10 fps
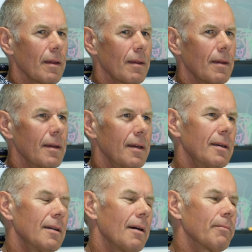
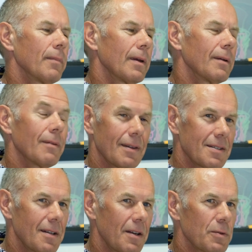
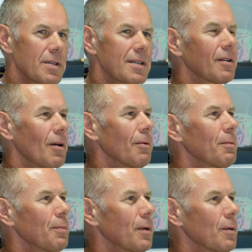That's an interesting comment,
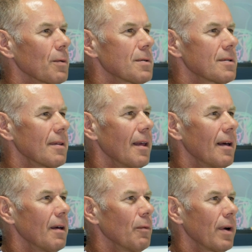because
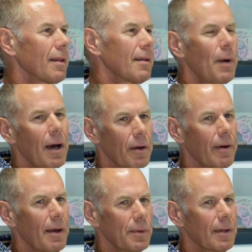one of the marker
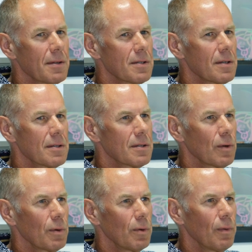ambulances
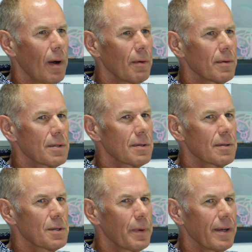who I was
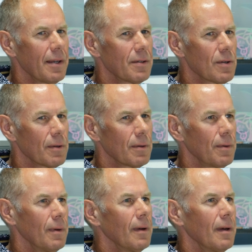speaking to
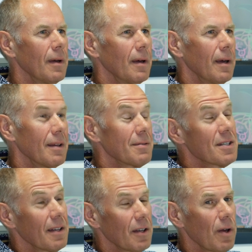and
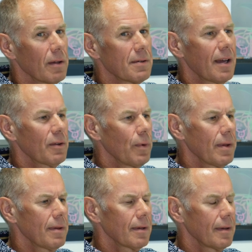still in contact with,